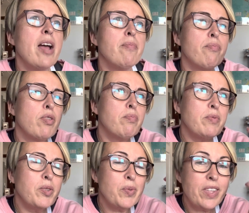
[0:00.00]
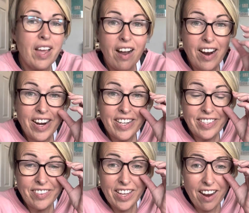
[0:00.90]
problems with the eyes
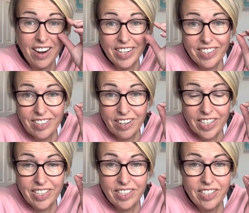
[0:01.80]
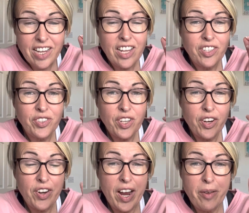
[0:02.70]
and the eyesight.
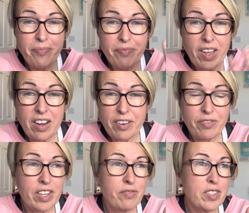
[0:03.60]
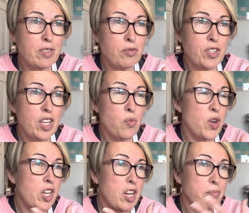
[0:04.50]
So I've, like, this morning I
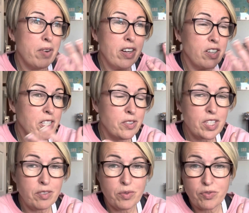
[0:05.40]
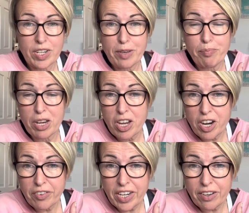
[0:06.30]
woke up, my eyes was really
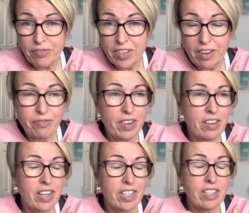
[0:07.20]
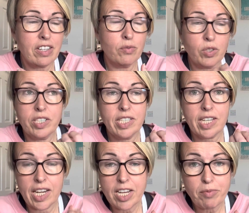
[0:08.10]
blurry. I felt like I wanted to
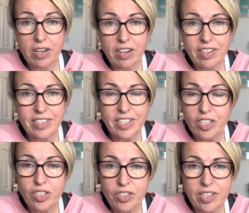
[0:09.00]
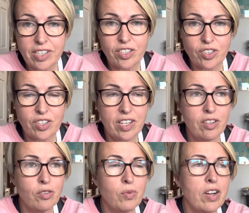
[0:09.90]
clear my eyes and I couldn't. It took a
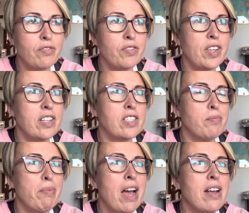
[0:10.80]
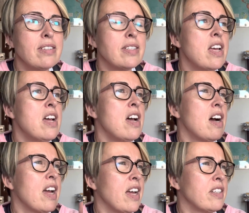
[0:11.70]
little while for that to pass.
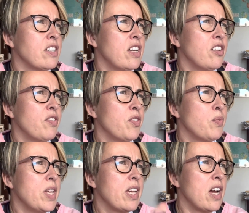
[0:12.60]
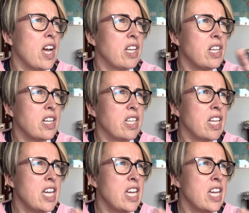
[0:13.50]
I had earlier in the week, I had like